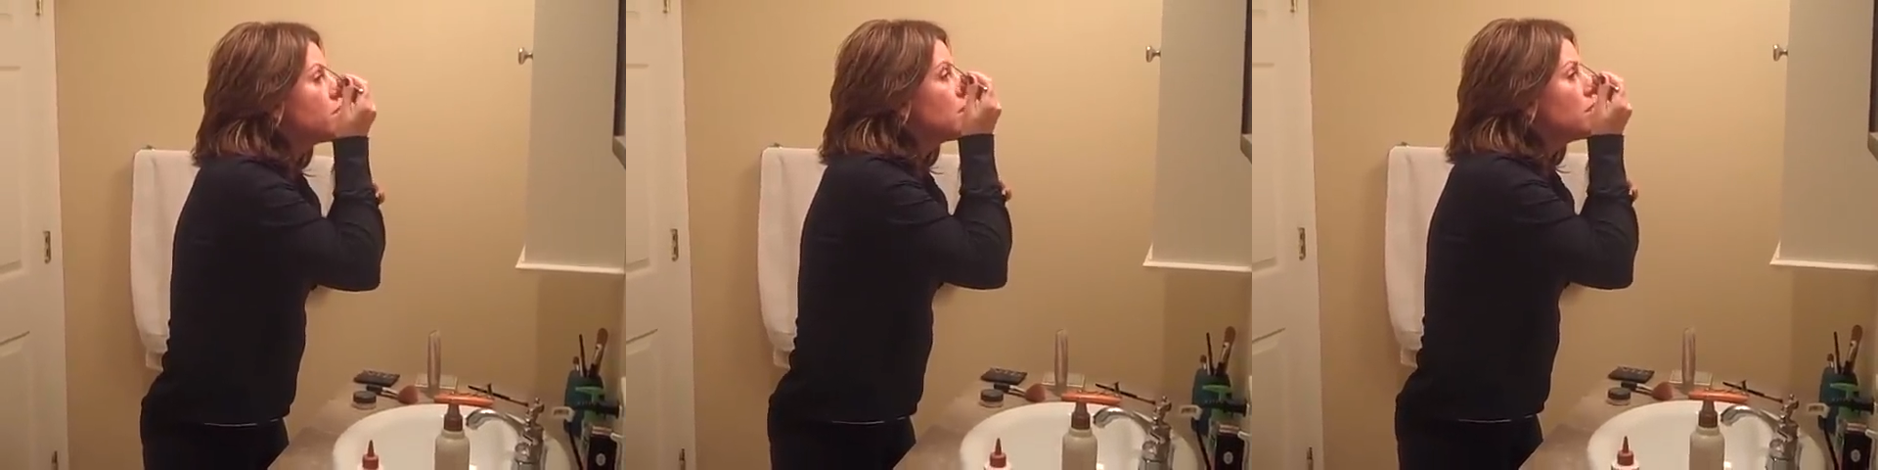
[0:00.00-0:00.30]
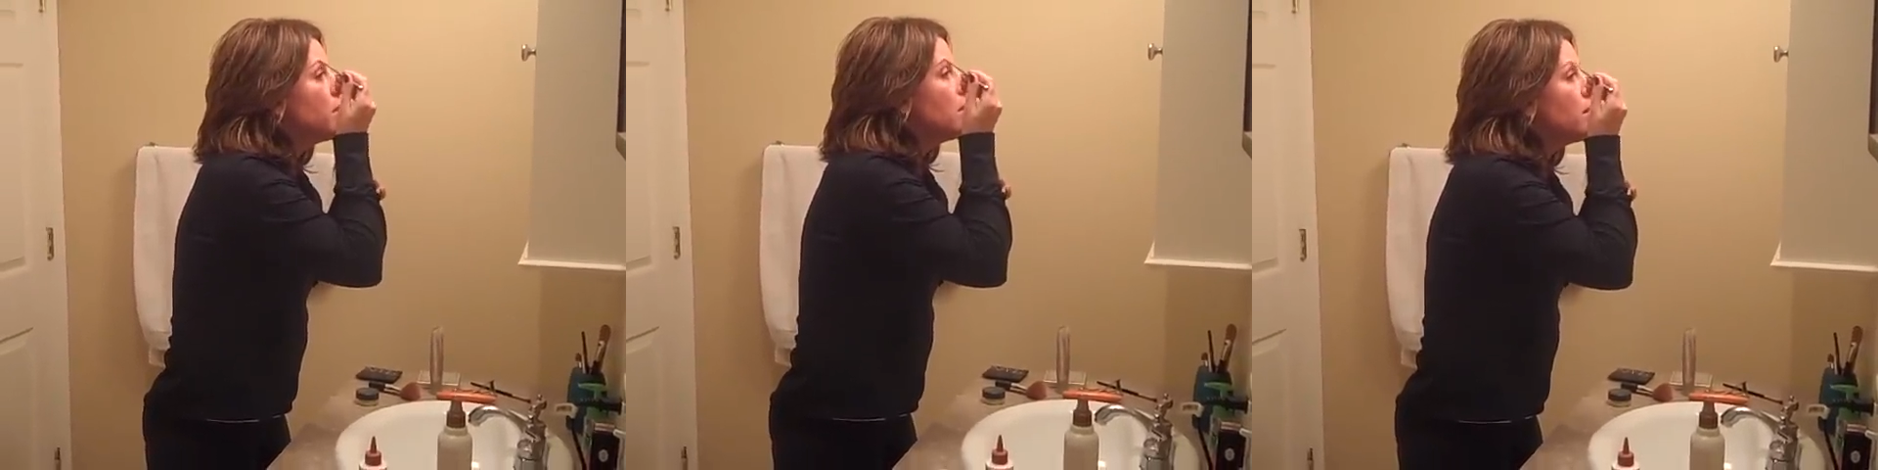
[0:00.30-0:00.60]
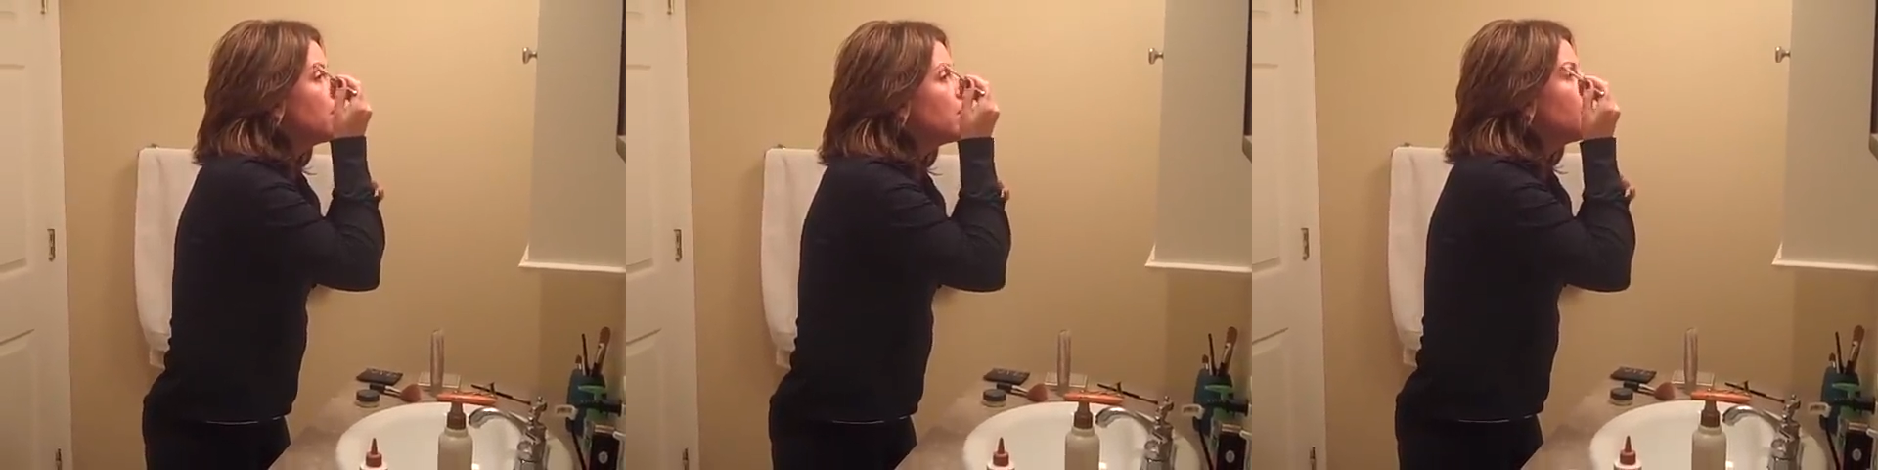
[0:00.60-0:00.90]
a
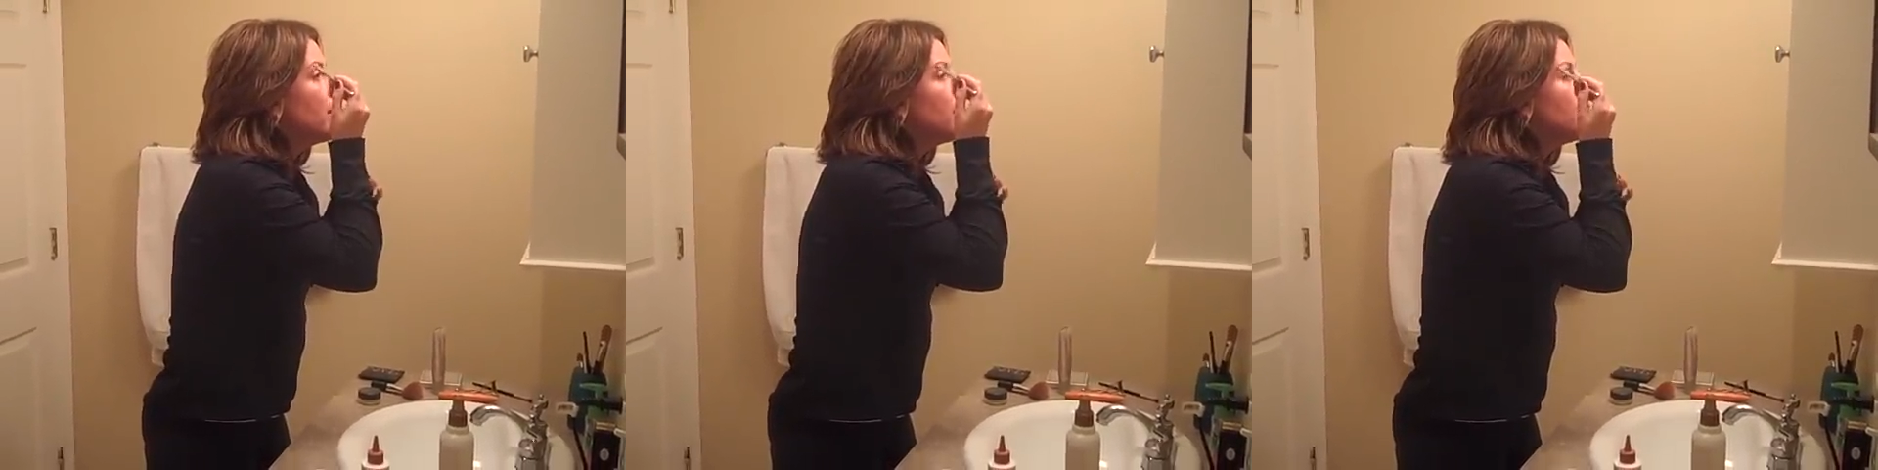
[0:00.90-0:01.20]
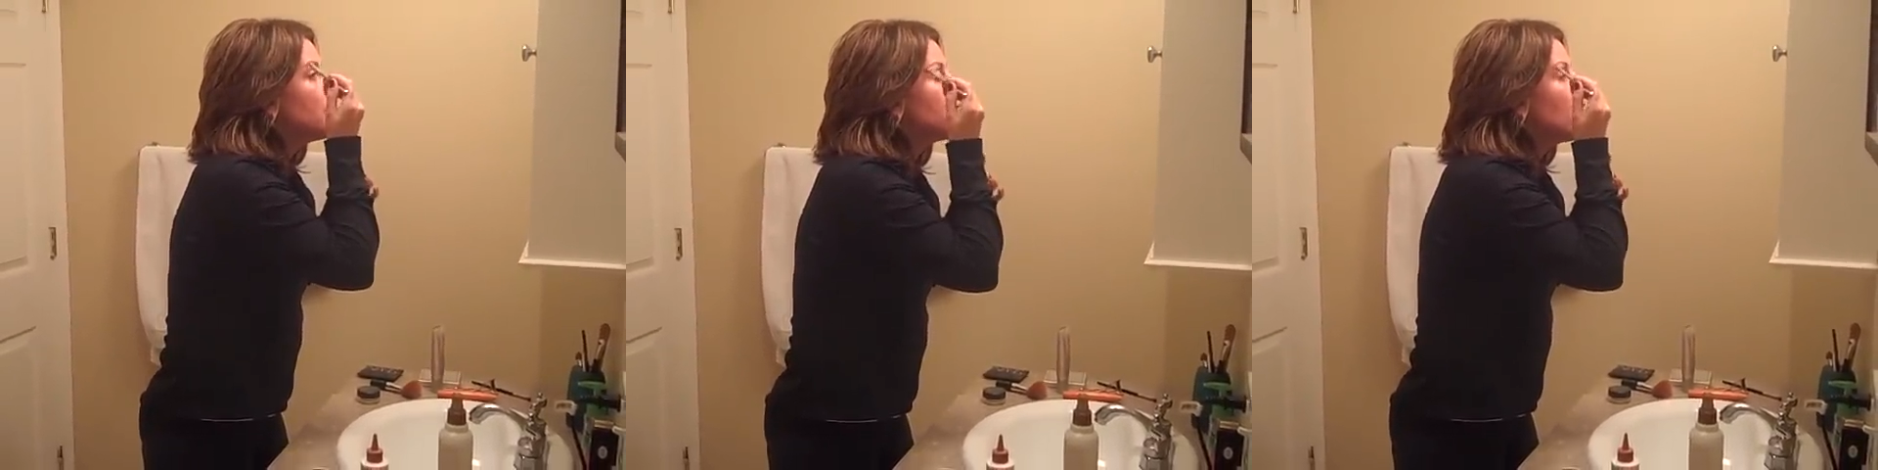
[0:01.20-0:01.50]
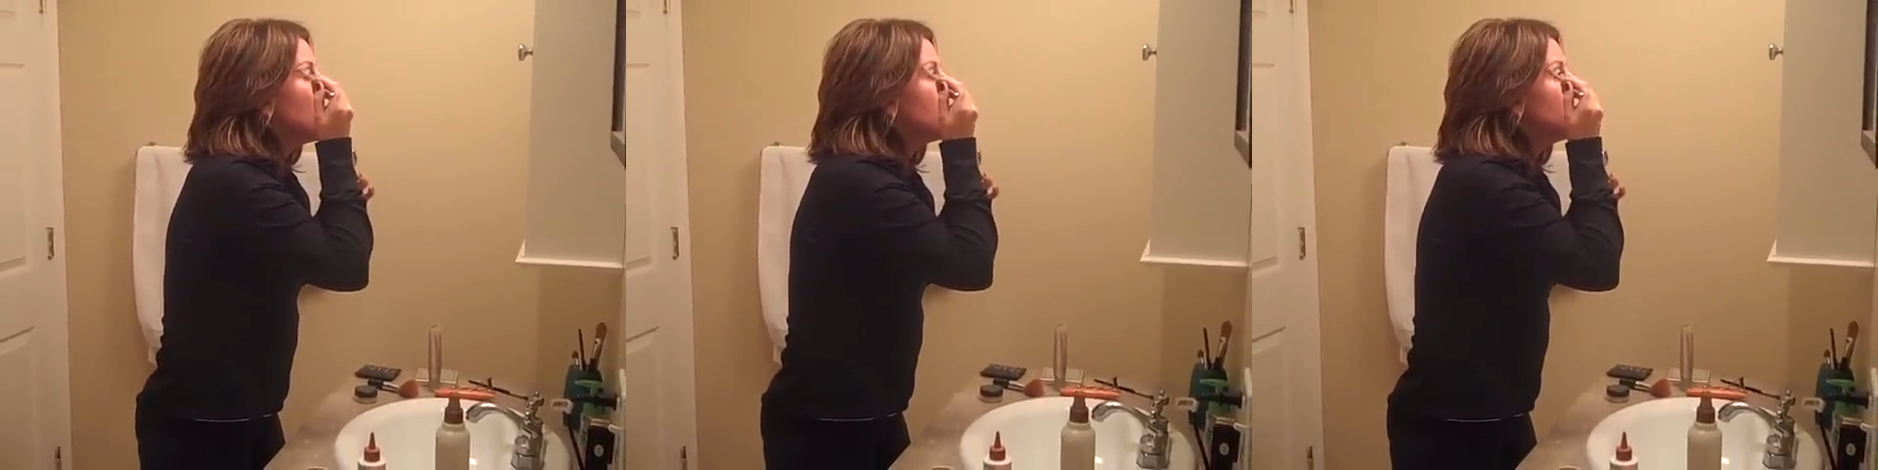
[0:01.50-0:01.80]
little bit, because
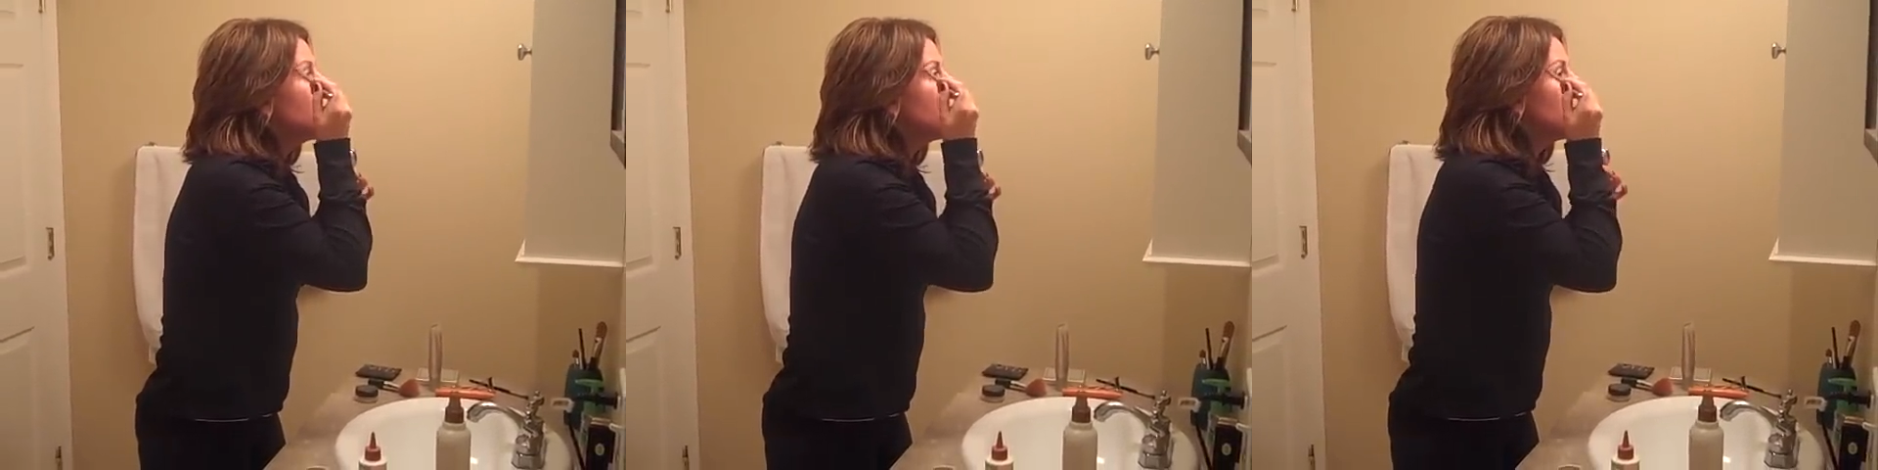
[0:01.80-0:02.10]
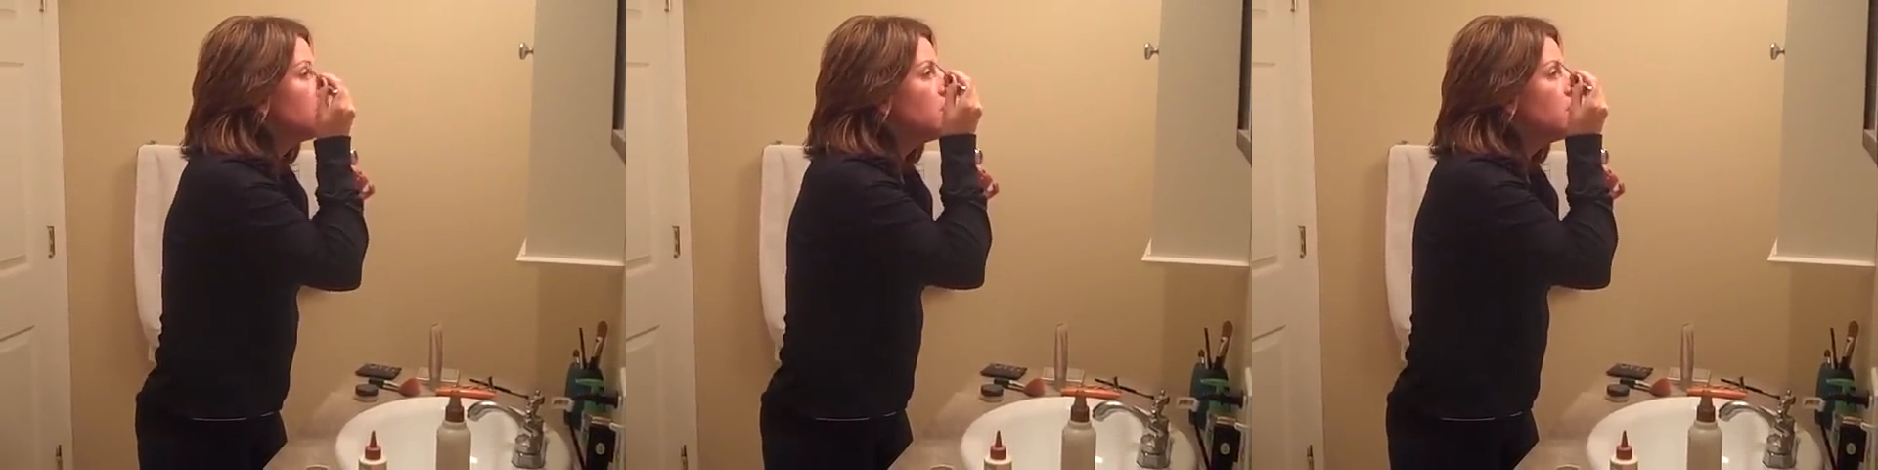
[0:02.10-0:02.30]
all these little